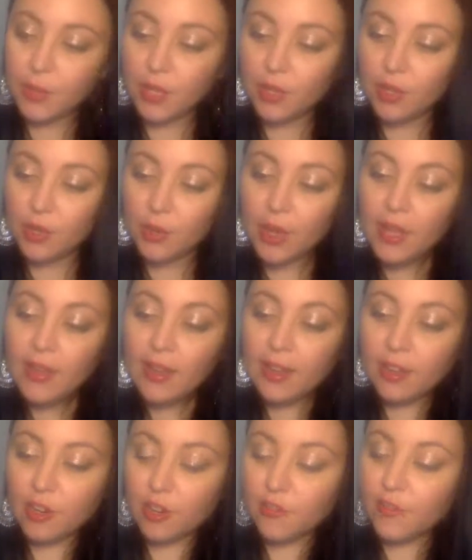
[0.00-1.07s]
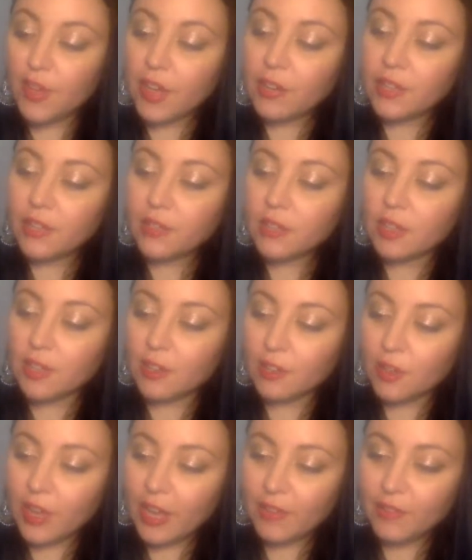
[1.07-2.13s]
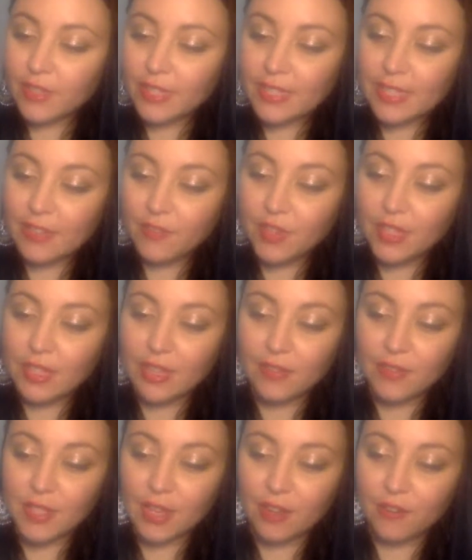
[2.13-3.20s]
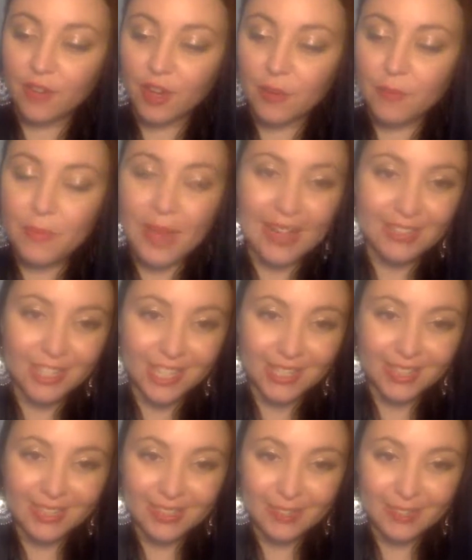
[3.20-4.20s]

you in her falcon cloak and receive the gifts of her magic.